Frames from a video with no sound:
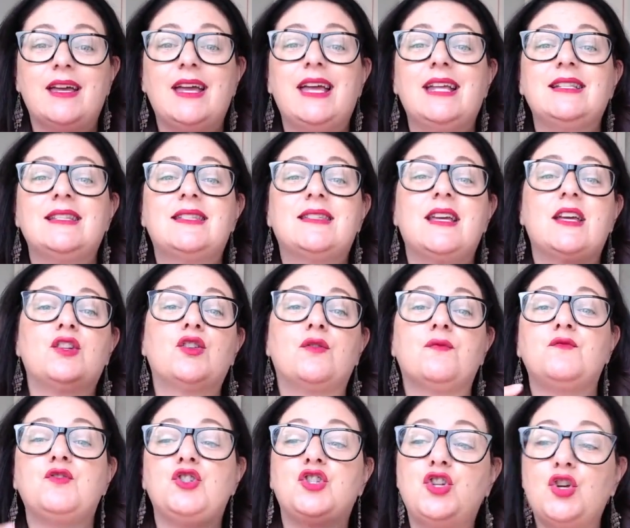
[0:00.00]
instead
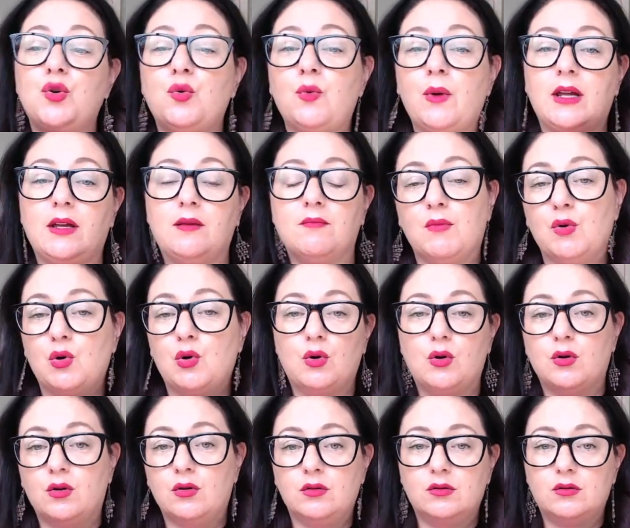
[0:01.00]
of doing
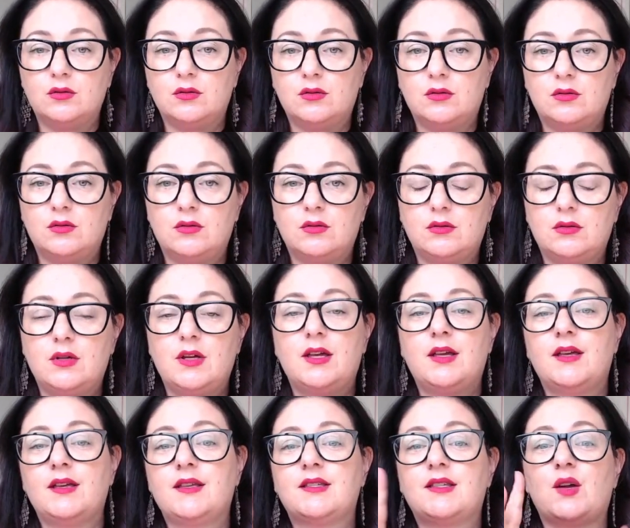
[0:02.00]
more.
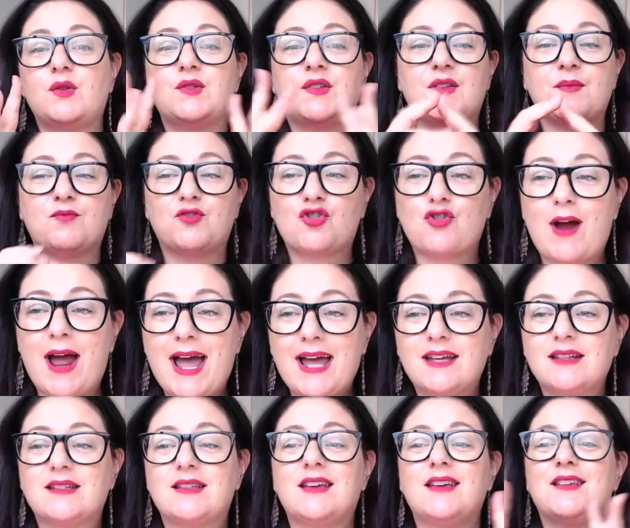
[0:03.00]
So
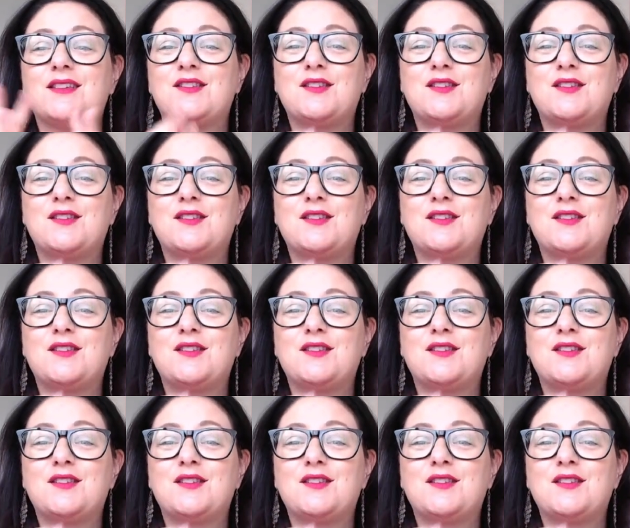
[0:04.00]
subtract,